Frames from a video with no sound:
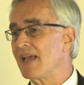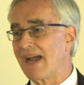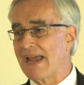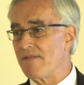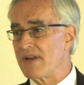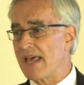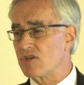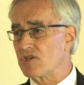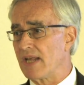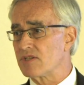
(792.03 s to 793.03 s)
I haven't had
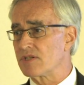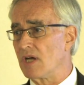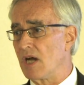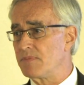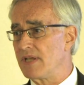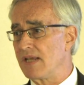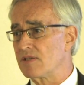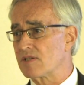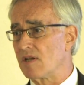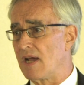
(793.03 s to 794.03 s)
a chance to
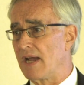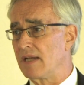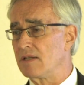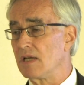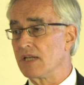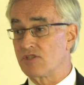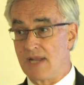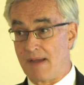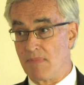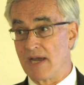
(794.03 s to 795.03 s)
update the slide. It's
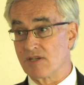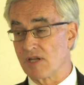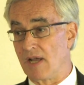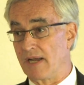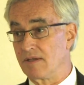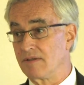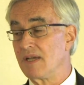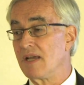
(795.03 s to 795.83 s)
not my slide.